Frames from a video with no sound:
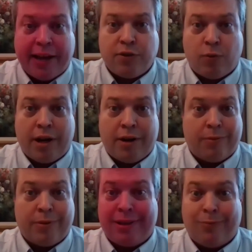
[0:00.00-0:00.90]
That's
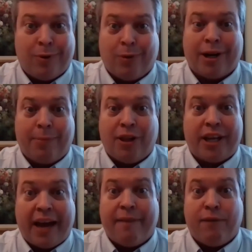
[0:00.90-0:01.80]
what we're going
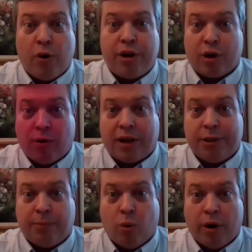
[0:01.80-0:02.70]
to be looking at voting
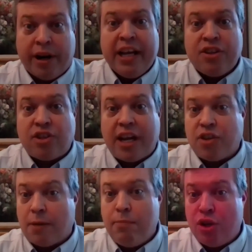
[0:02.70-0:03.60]
across the board.
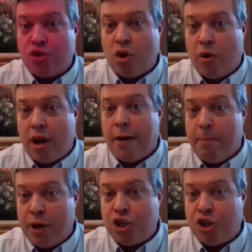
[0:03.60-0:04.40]
States like Minnesota